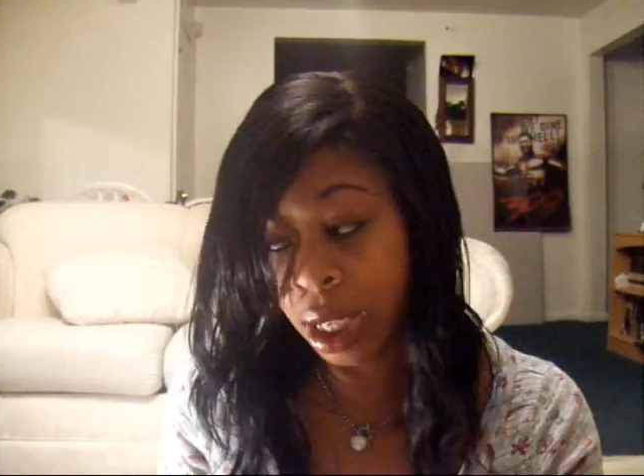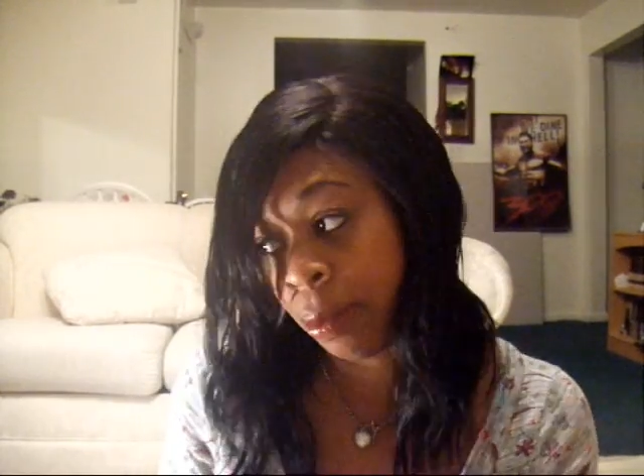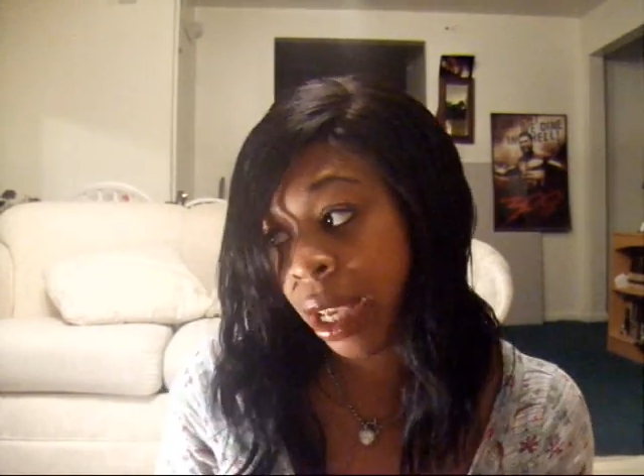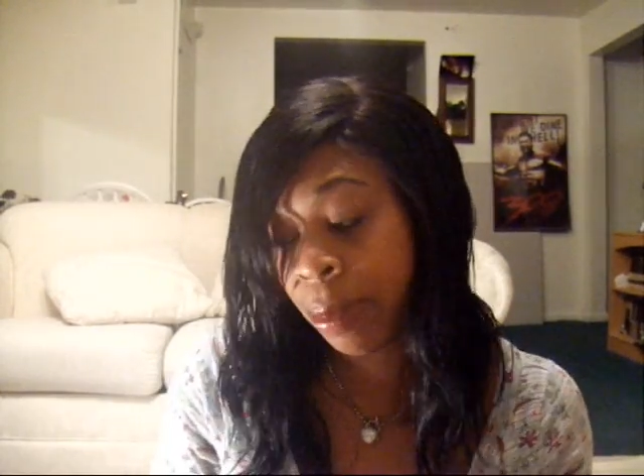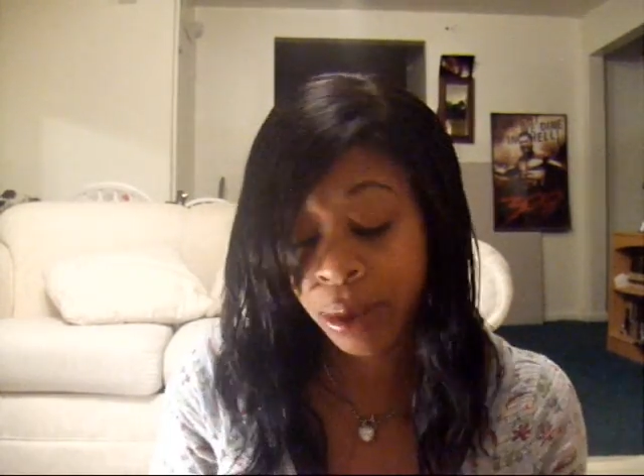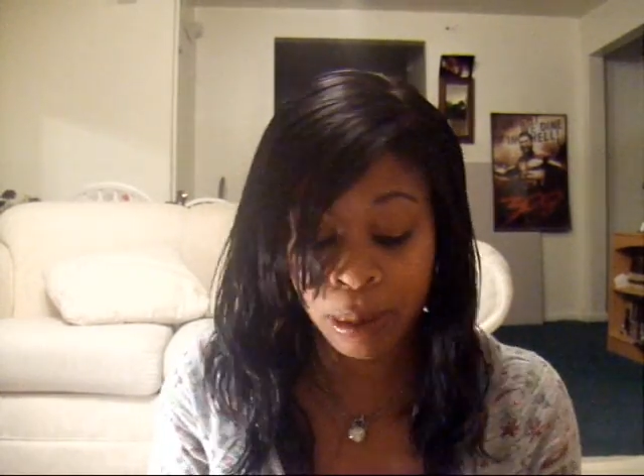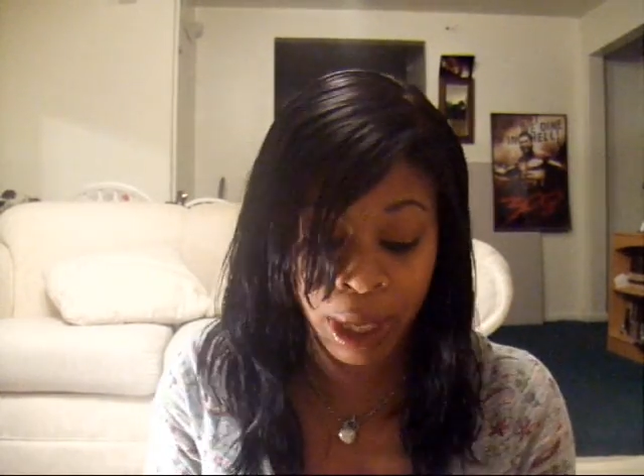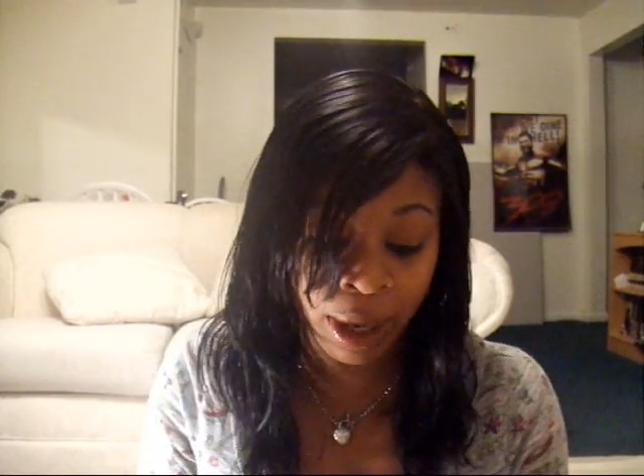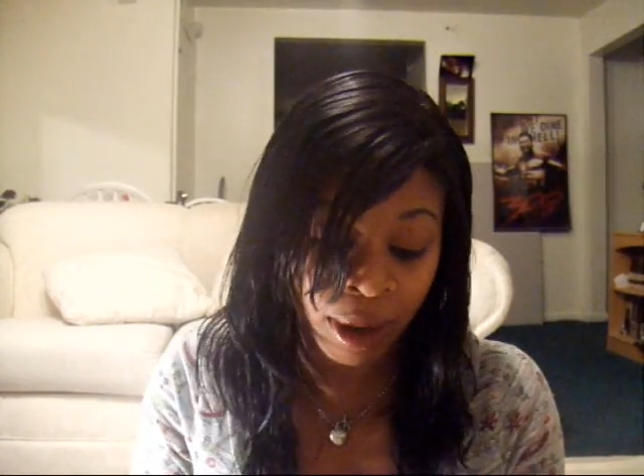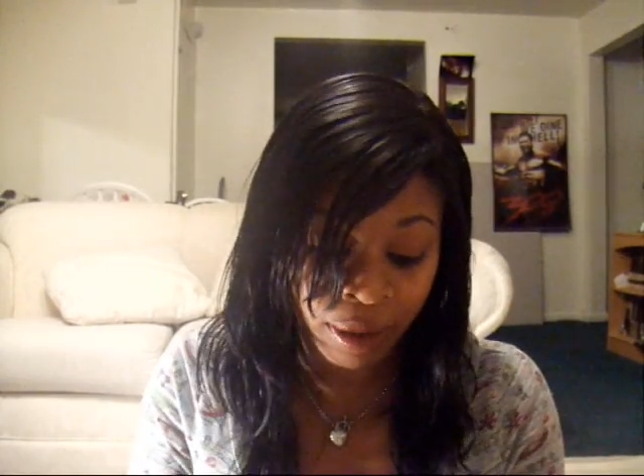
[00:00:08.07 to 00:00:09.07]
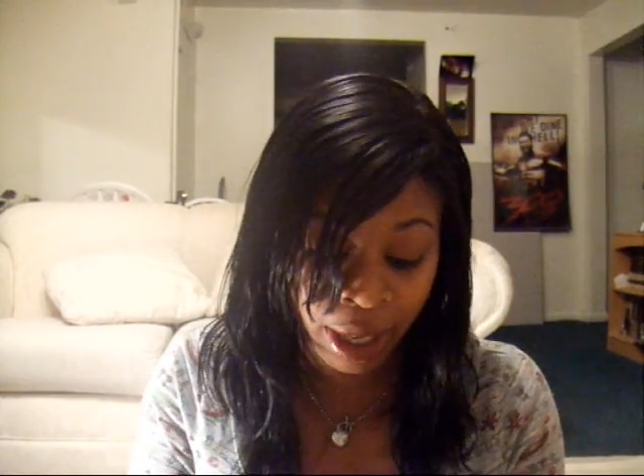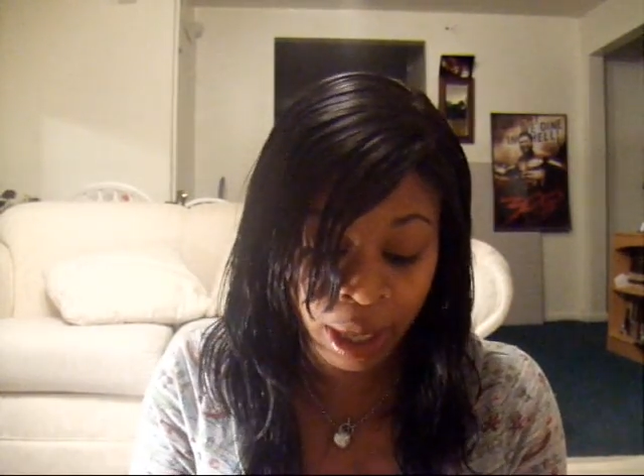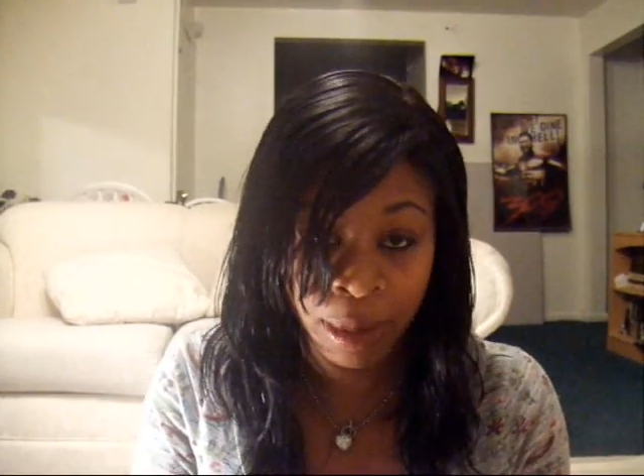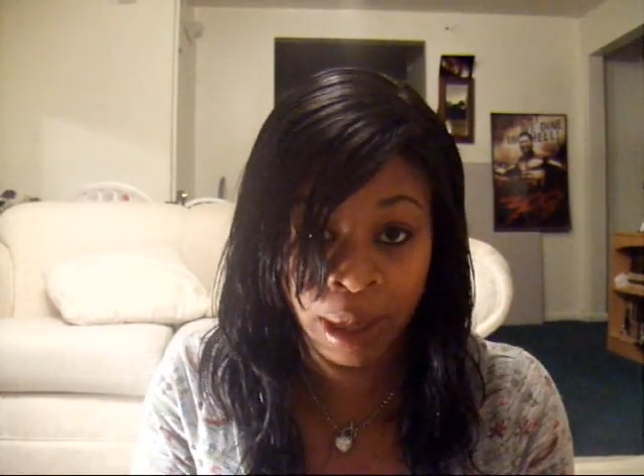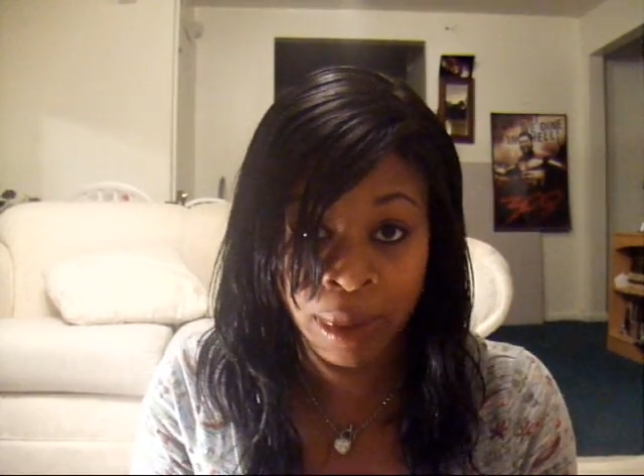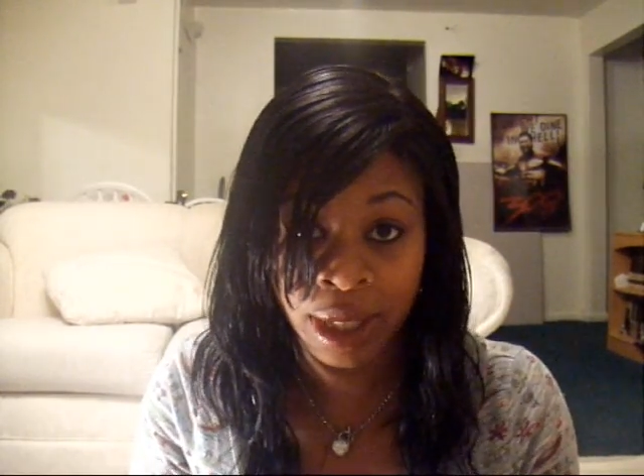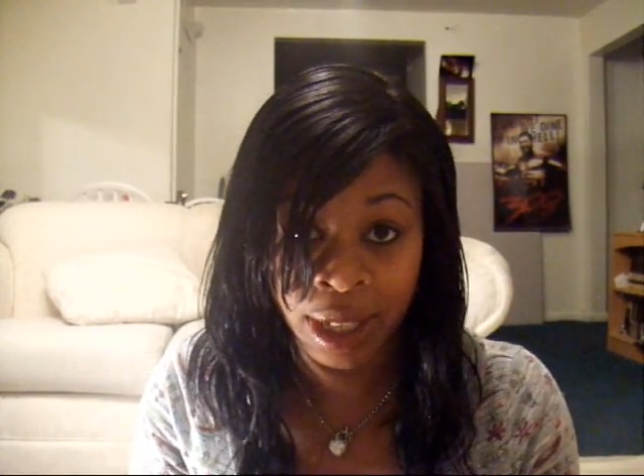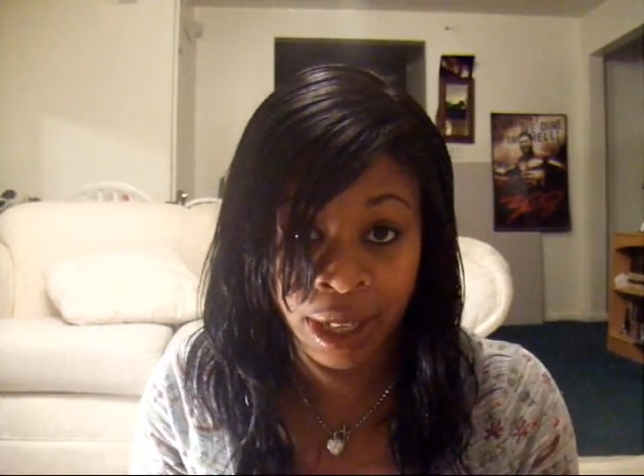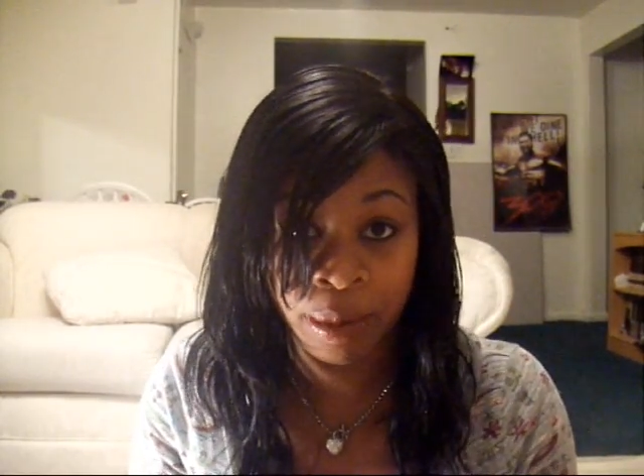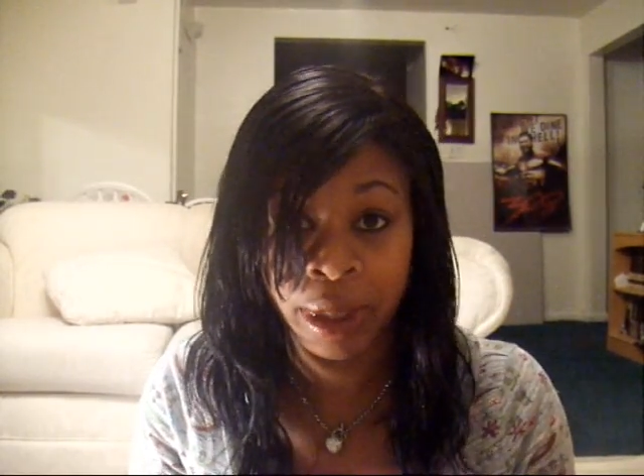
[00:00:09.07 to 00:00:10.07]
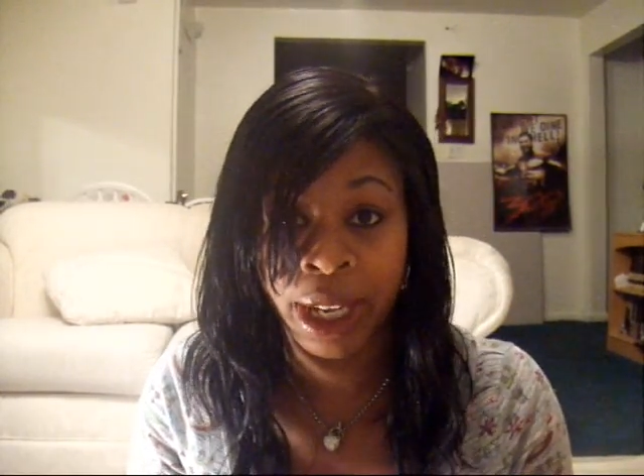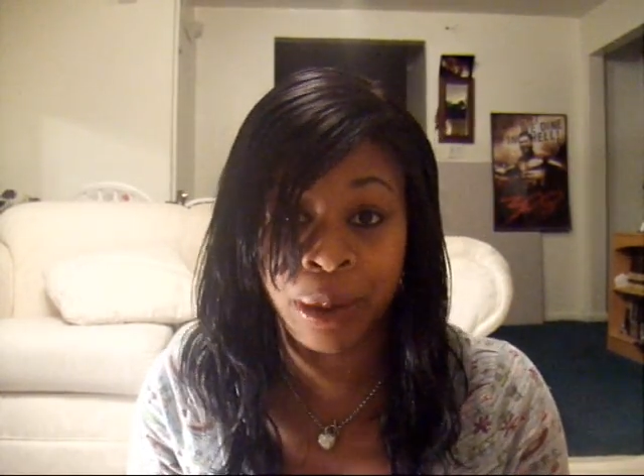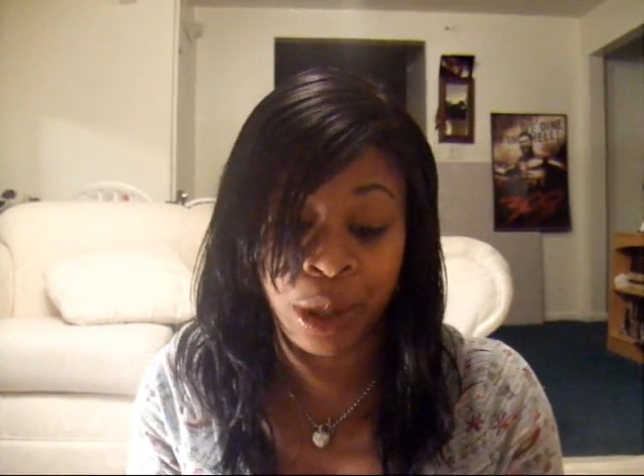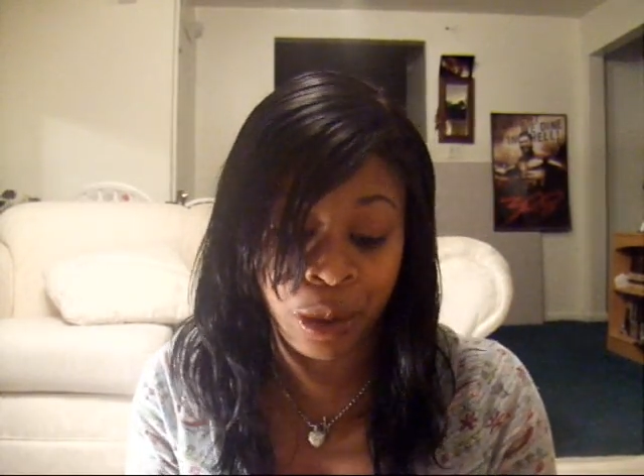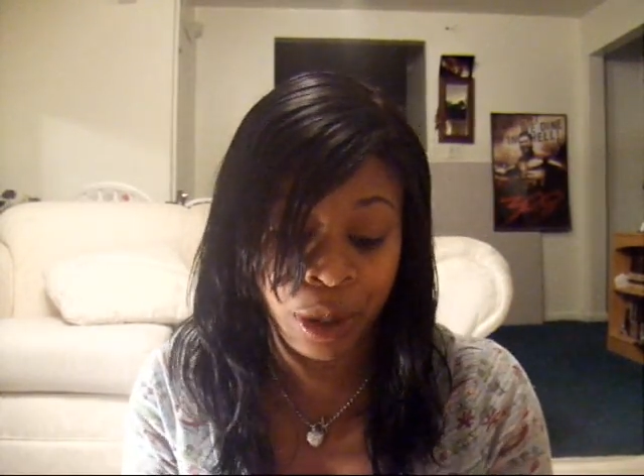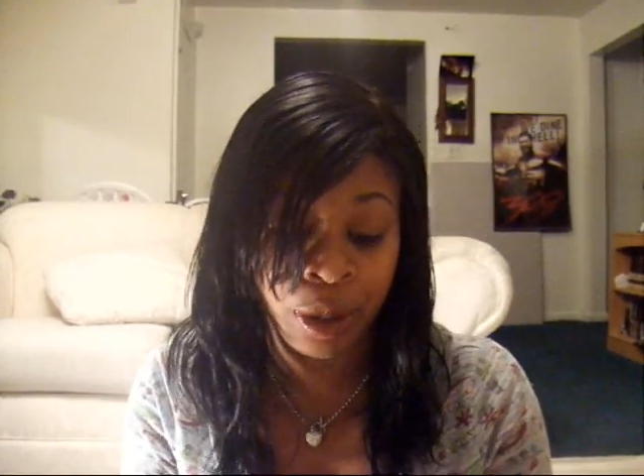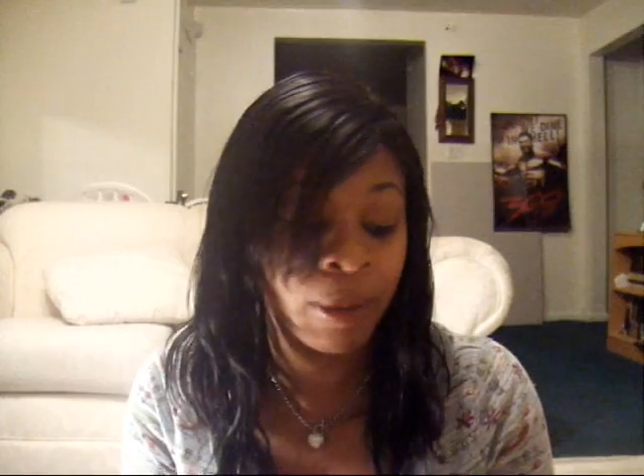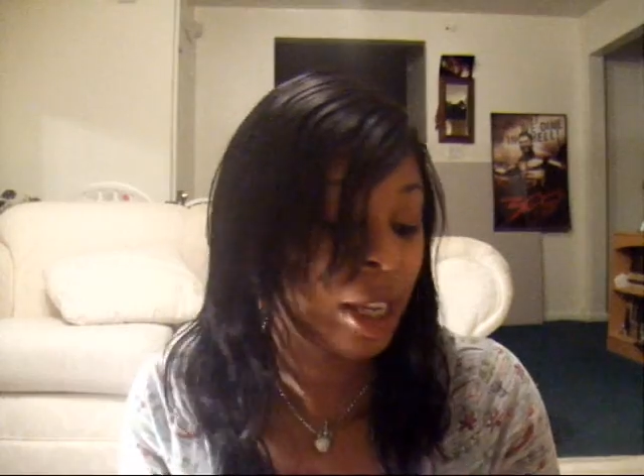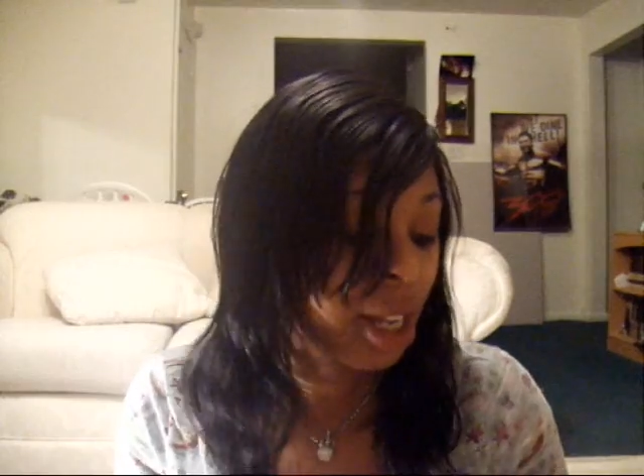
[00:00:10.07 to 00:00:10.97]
I'm like supposed to be there already, but I'm sitting here playing on YouTube